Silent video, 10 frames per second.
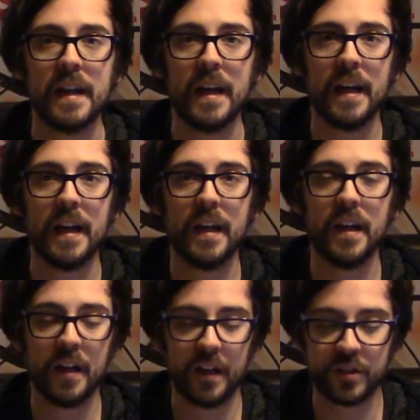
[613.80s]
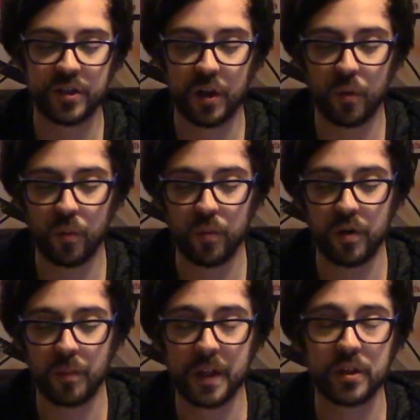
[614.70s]
in until
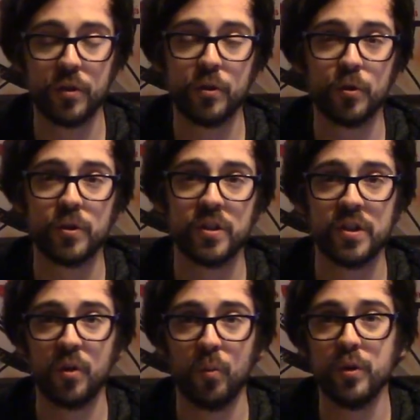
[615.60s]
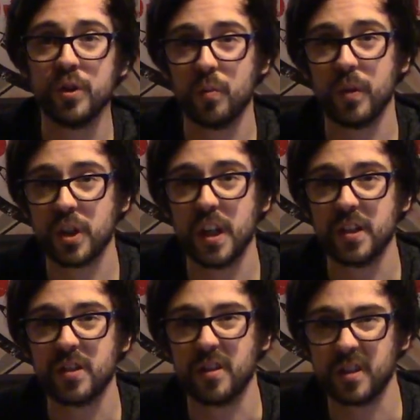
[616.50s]
they're basically reduced to 0 wounds, in which
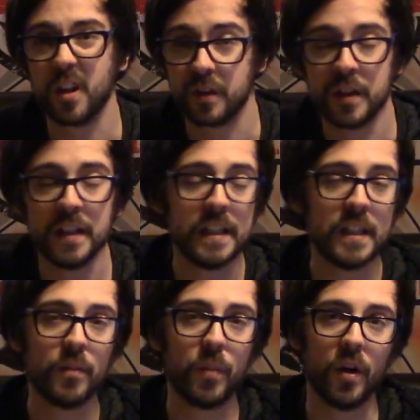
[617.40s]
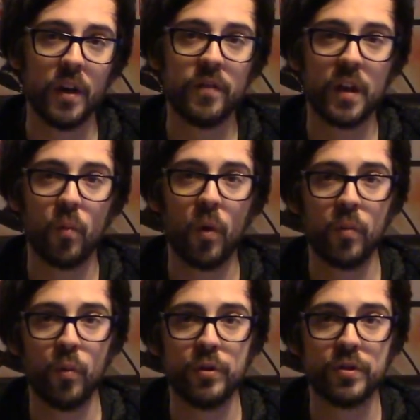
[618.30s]
case they're done. But even at
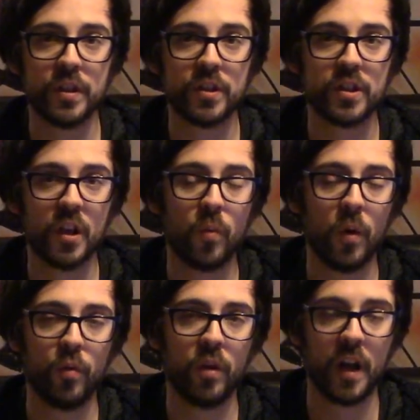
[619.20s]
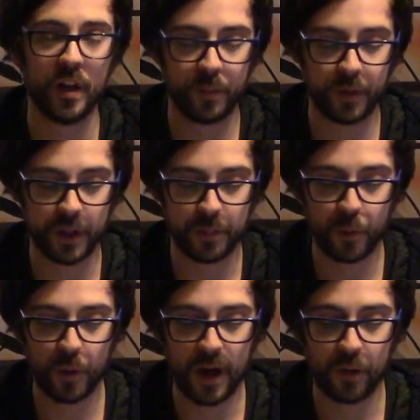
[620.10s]
1 wound, they still will reliably
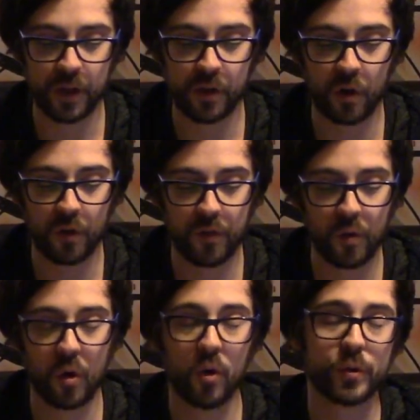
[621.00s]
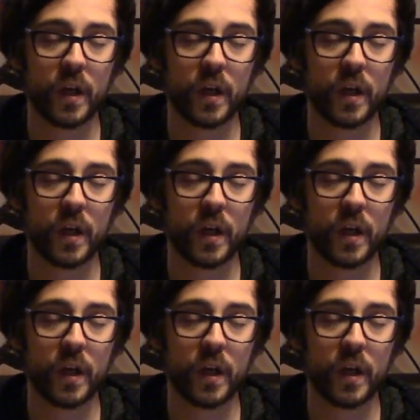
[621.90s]
put out either 4